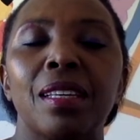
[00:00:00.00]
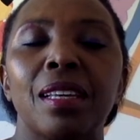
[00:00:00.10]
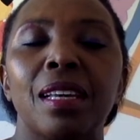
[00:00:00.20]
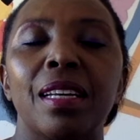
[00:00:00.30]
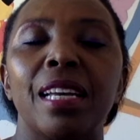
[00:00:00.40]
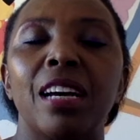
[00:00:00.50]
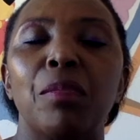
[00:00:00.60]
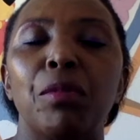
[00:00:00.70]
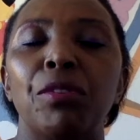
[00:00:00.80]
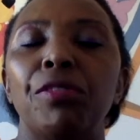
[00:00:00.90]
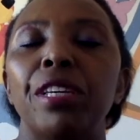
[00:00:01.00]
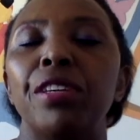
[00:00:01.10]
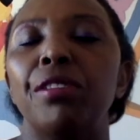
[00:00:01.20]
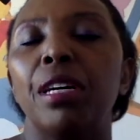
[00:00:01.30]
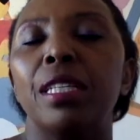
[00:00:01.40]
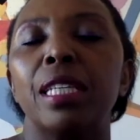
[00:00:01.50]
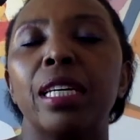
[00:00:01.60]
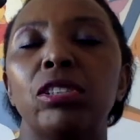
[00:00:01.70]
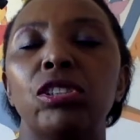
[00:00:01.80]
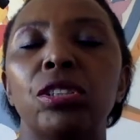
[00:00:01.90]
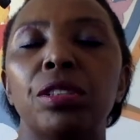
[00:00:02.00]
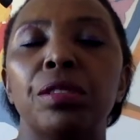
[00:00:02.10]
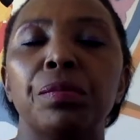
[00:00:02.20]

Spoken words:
And now moving your attention